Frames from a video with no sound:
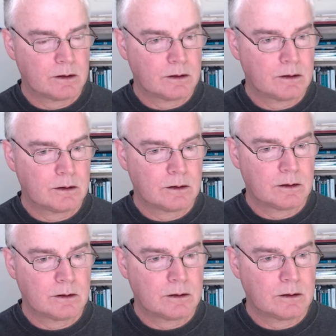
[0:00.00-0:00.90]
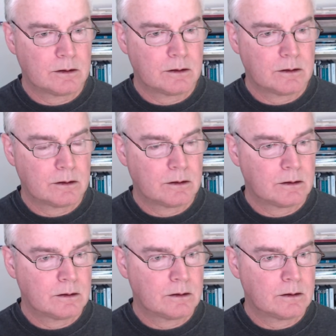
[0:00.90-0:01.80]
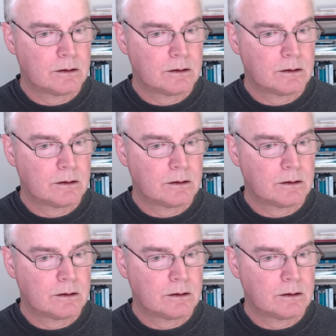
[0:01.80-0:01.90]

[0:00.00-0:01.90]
No one is speaking in this clip.